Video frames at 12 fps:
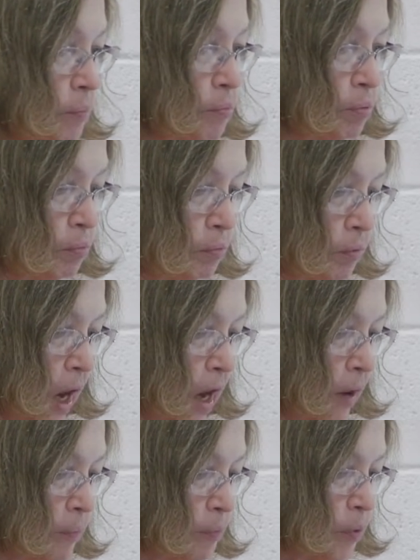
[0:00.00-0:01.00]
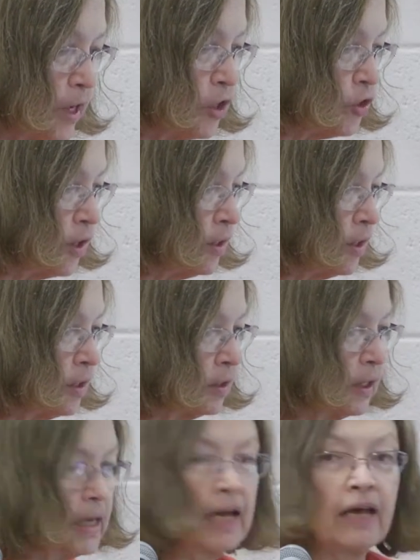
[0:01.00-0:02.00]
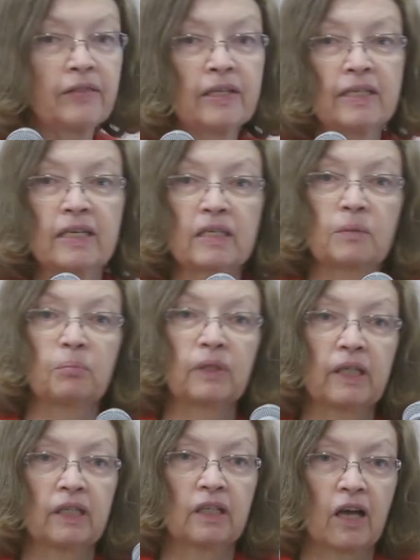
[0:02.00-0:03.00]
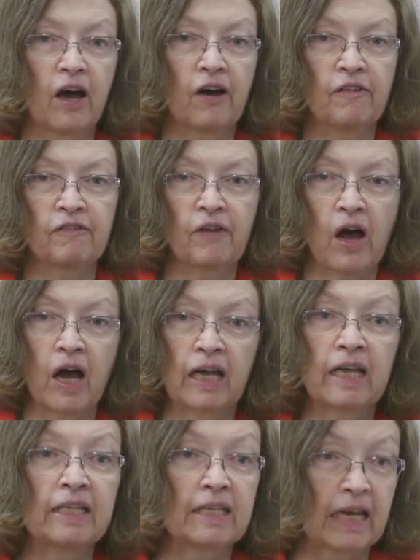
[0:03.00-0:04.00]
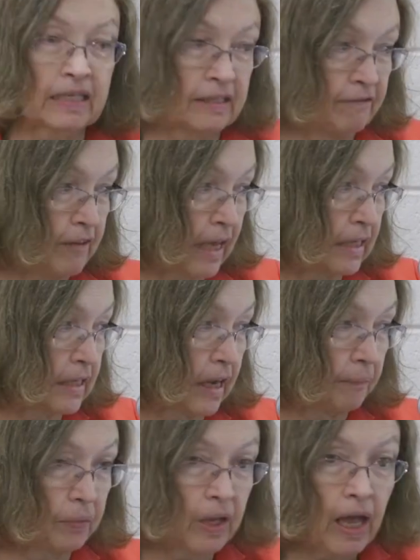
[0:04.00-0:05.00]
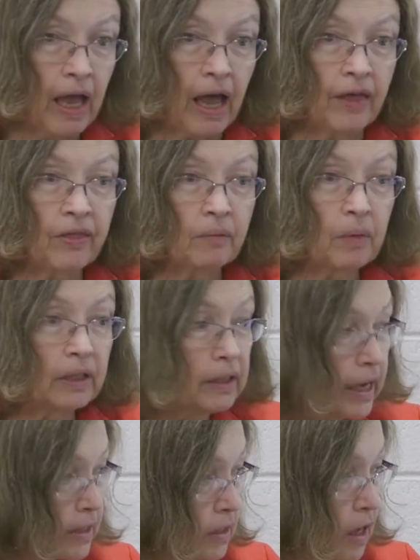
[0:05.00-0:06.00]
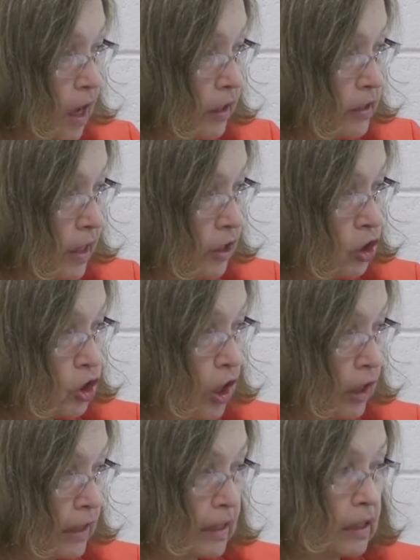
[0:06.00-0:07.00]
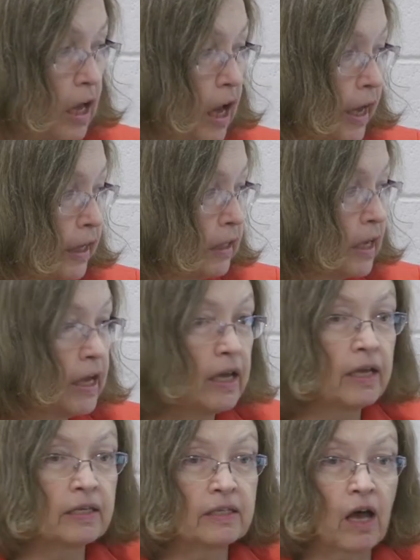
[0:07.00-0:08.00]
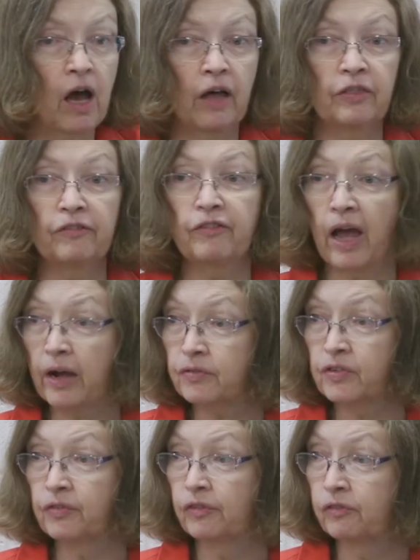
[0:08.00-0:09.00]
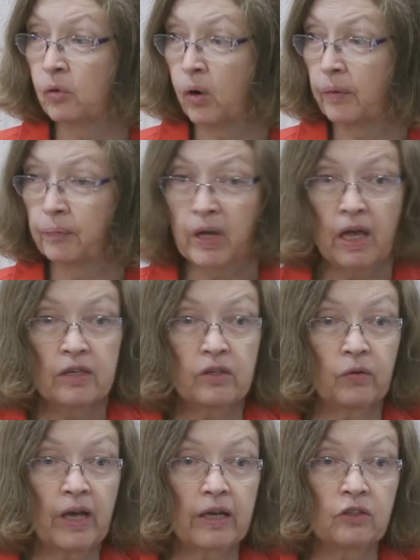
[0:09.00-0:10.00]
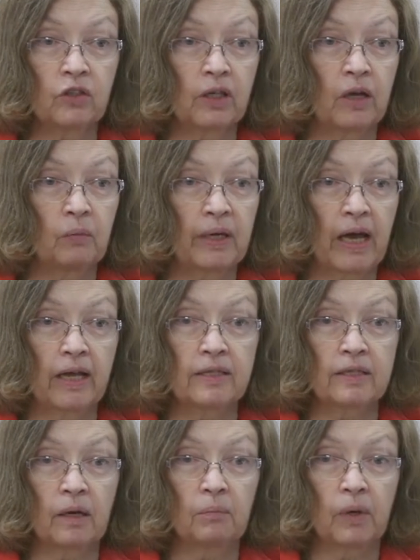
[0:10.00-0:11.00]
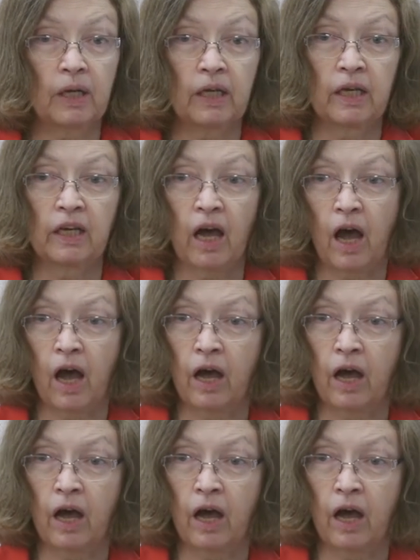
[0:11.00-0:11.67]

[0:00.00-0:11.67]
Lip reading: of preaching the discipline of index investing. And then my last content chunk slide is on the FAFSA form. So yesterday we had somebody